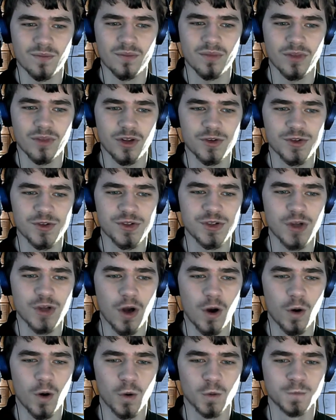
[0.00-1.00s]

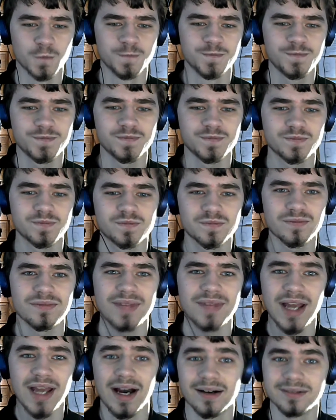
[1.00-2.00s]
So,
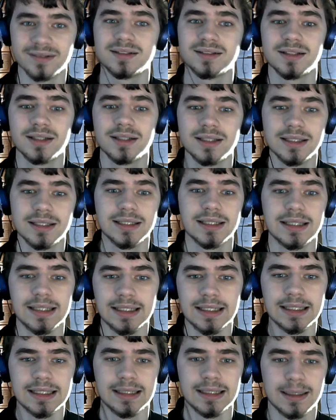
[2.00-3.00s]
yeah.
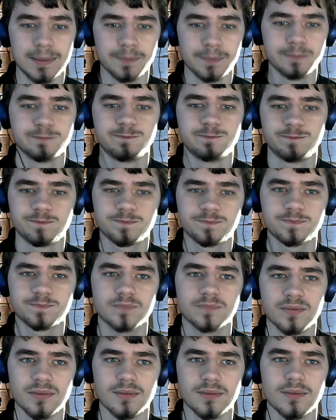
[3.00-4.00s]
Um,
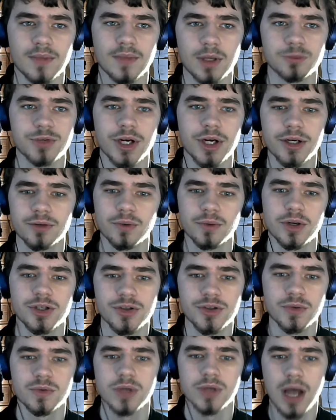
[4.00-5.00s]
I'm trying to rush
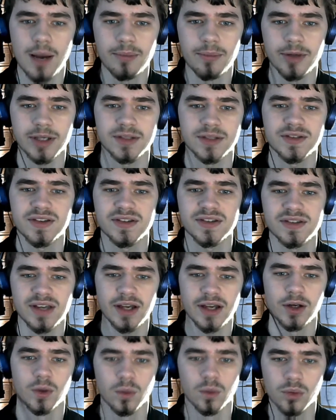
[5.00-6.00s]
through topics, because I
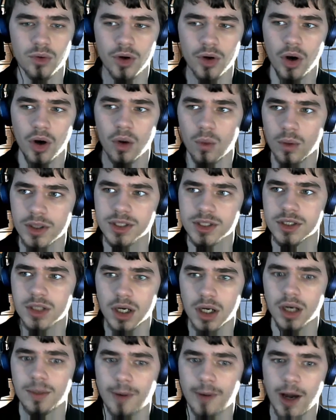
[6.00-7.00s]
don't know what to
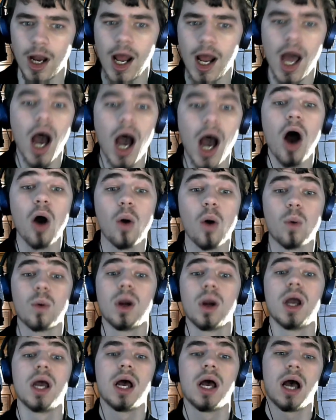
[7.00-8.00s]
talk about. Oh,
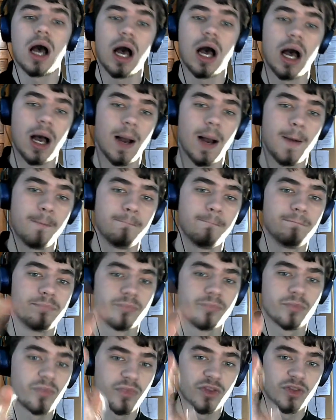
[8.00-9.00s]
um,
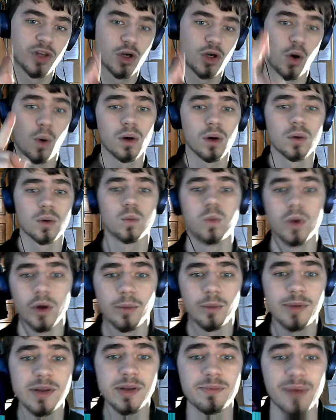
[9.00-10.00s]
The Core will
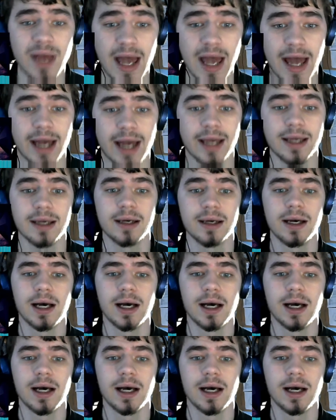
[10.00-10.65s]
be back.